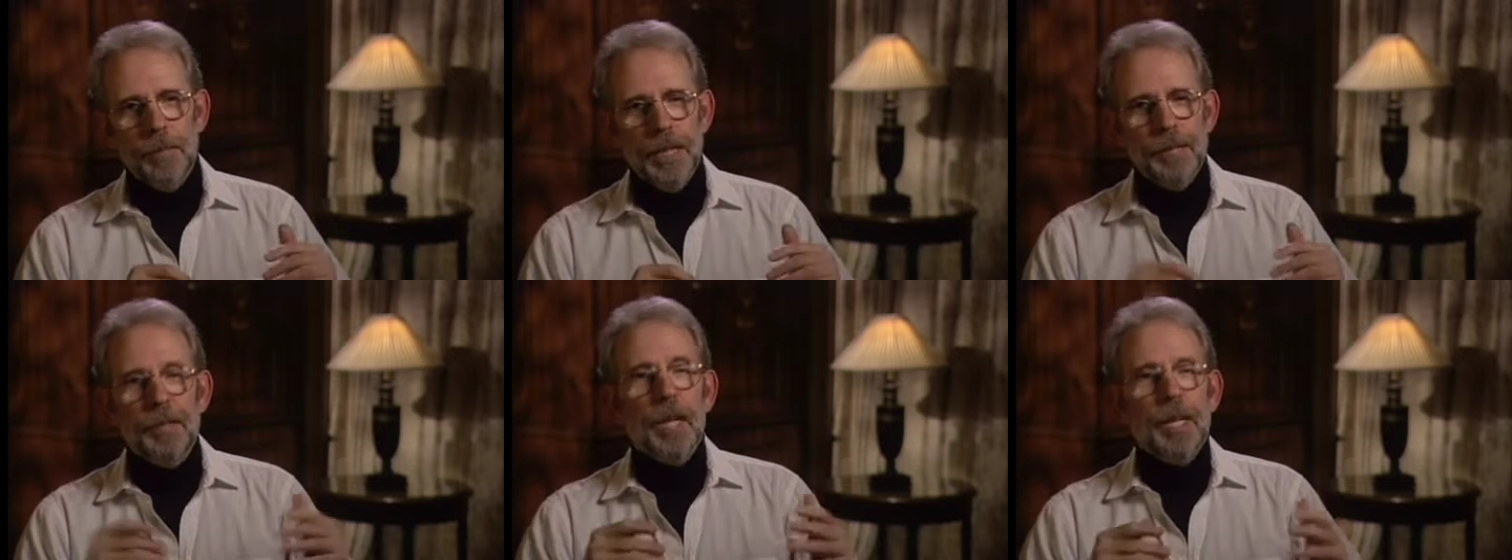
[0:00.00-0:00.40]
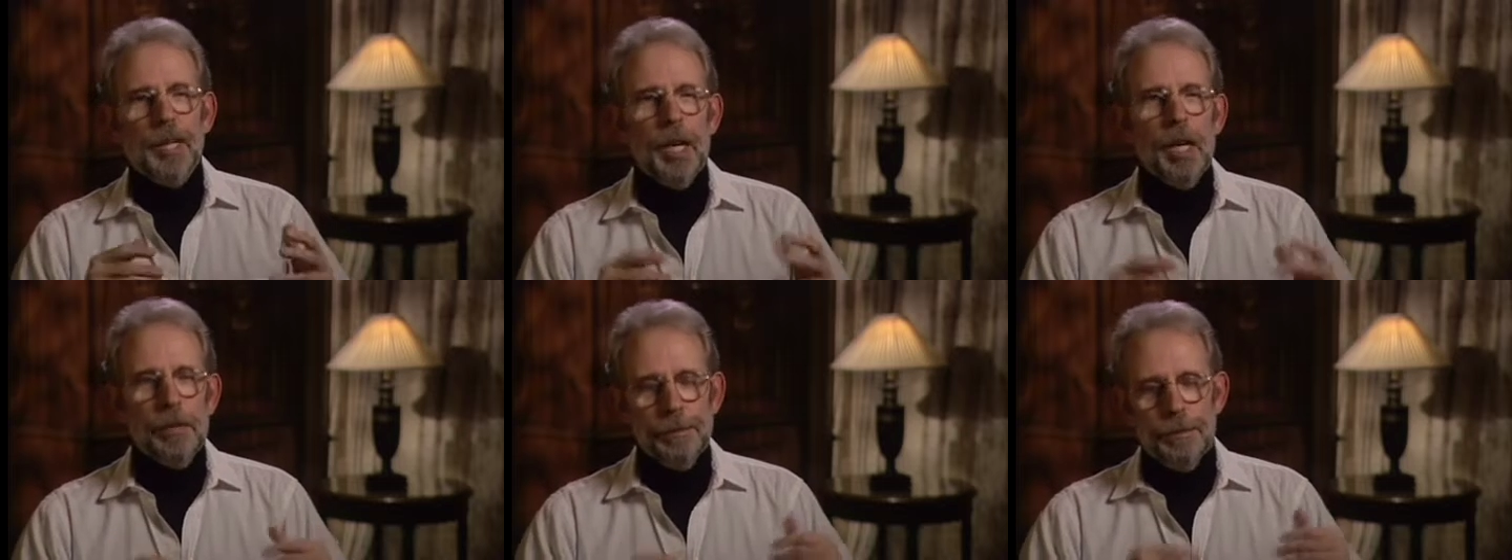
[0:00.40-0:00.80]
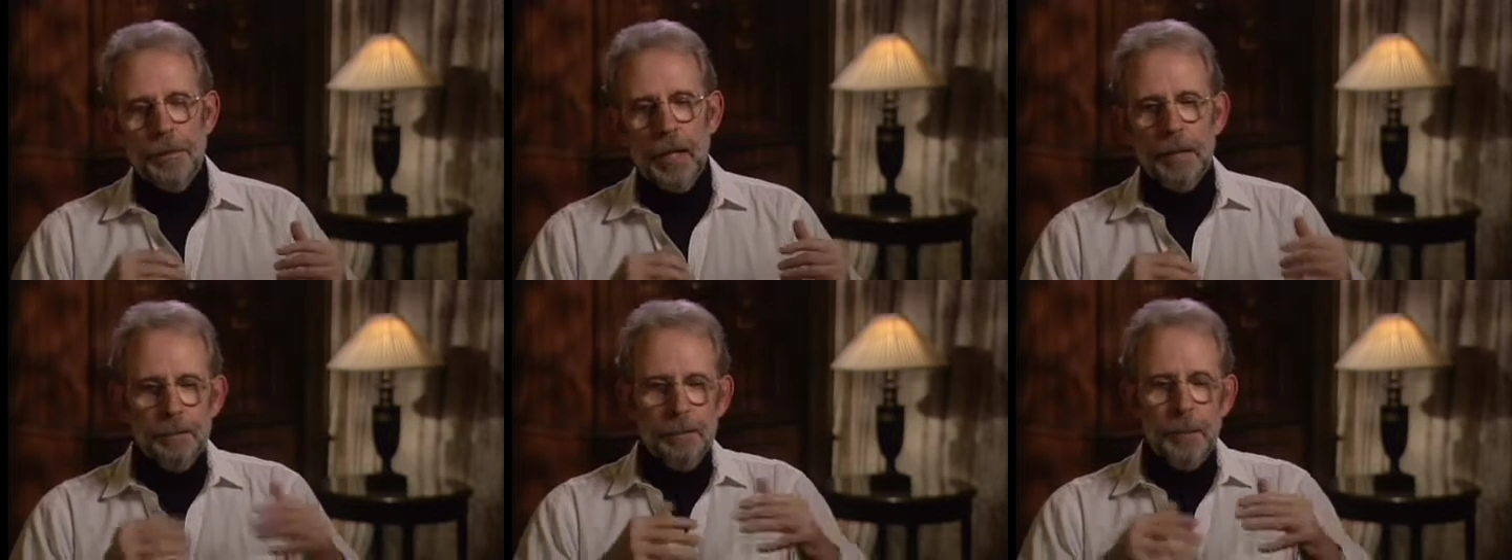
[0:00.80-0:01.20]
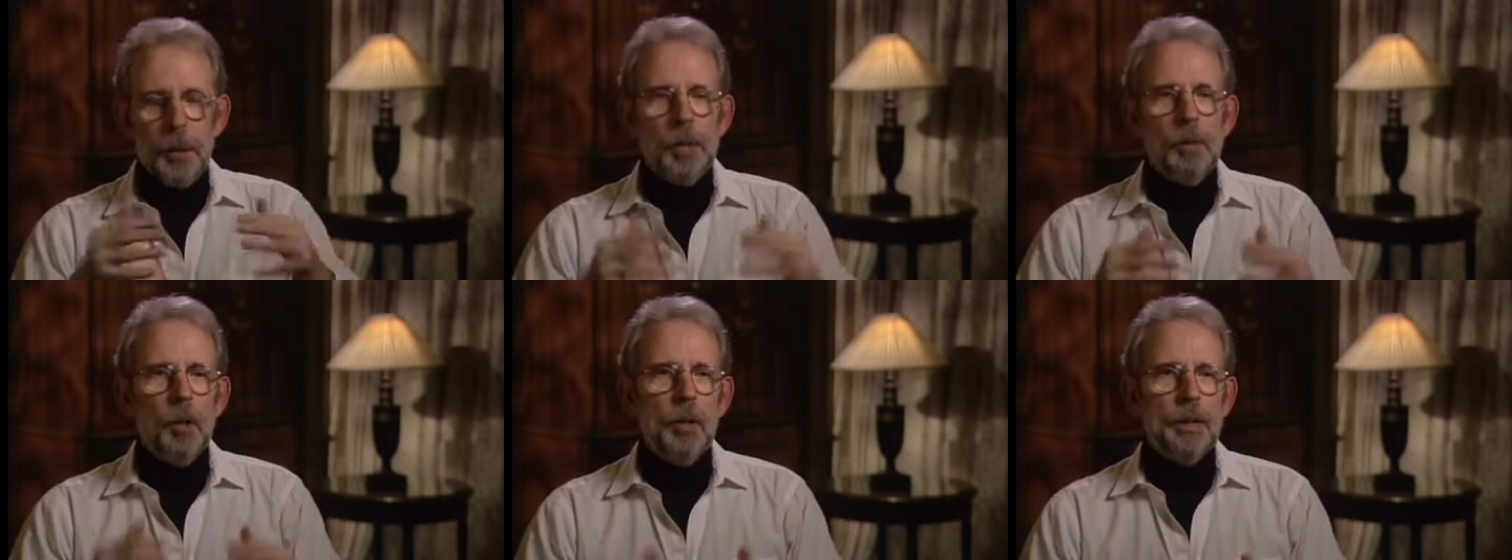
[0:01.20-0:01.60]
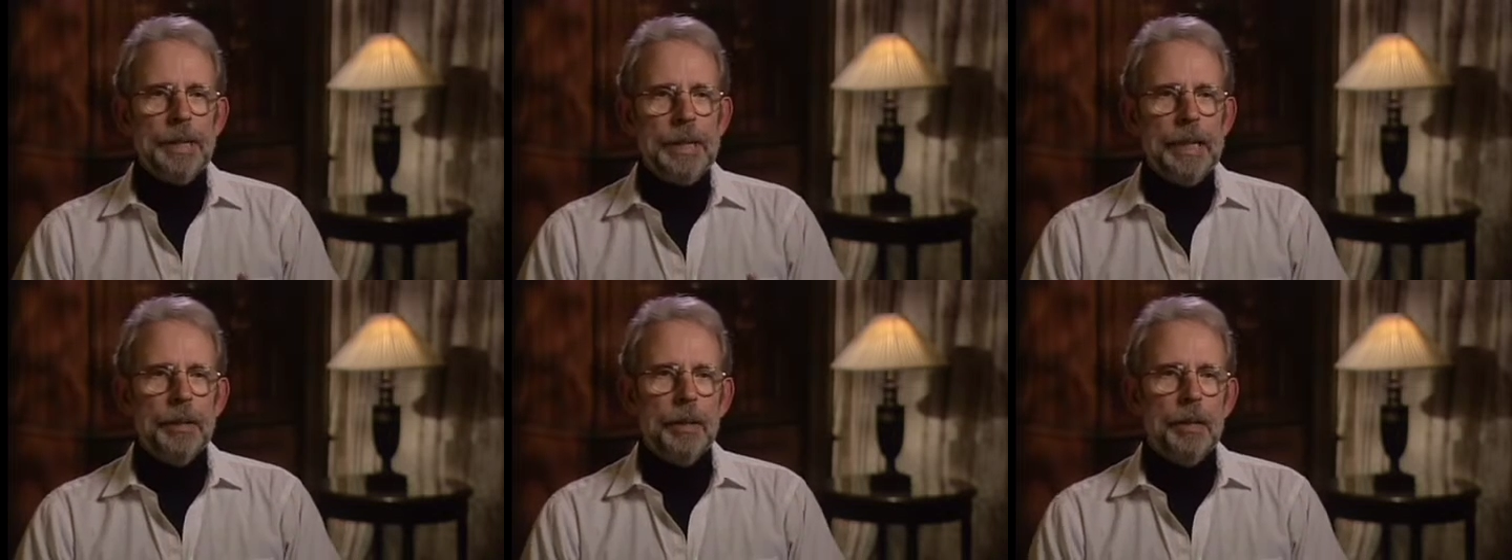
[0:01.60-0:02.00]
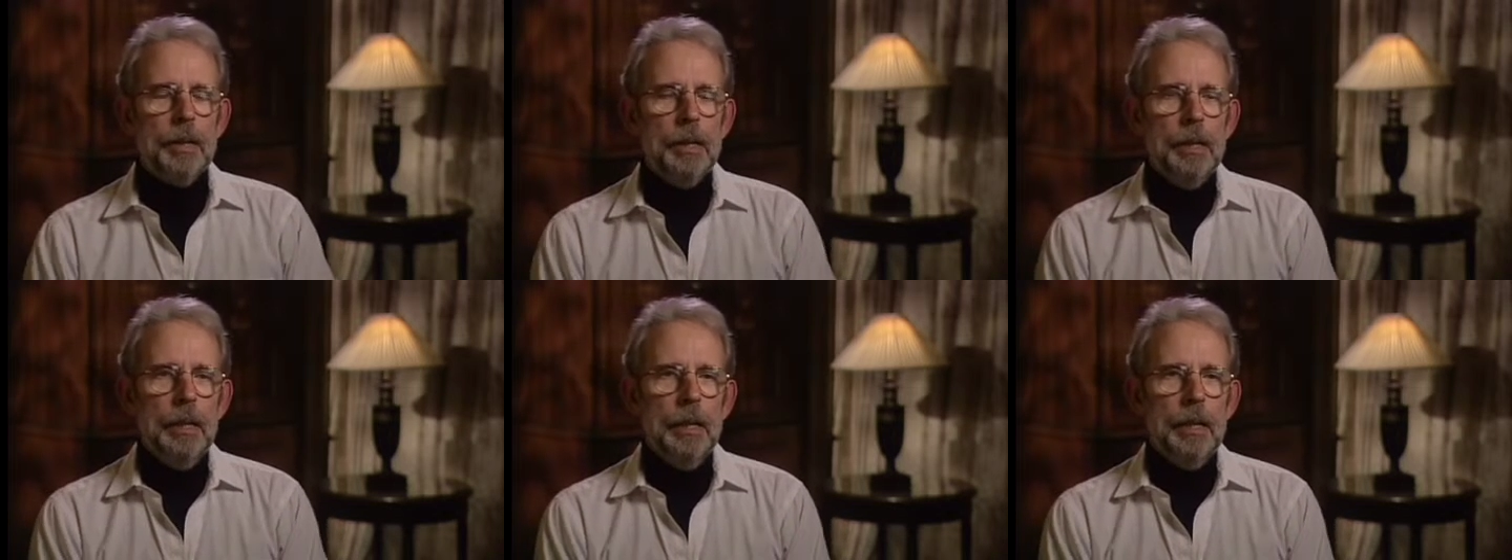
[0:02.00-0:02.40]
I got enough, and I put them all together,